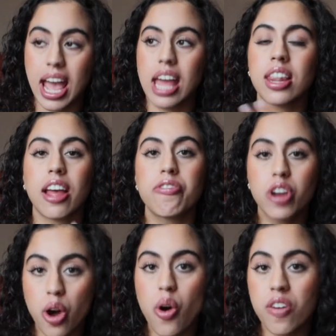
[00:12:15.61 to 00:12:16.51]
And like
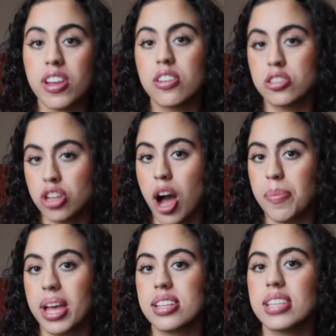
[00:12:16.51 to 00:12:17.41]
go over those
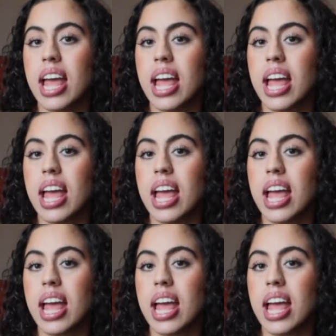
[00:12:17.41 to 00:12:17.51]
topics,